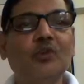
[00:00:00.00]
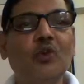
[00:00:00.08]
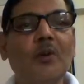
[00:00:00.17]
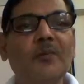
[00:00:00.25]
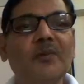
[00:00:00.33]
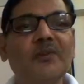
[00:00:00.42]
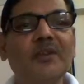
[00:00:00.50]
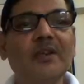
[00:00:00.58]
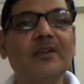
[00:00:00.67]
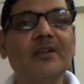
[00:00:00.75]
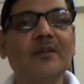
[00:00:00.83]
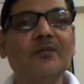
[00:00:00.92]

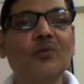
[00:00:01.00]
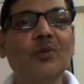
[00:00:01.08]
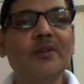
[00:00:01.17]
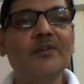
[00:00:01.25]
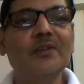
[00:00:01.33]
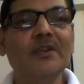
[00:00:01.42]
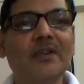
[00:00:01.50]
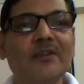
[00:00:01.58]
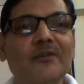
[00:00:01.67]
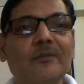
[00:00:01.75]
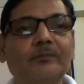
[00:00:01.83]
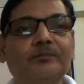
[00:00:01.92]
coefficient of coincidence.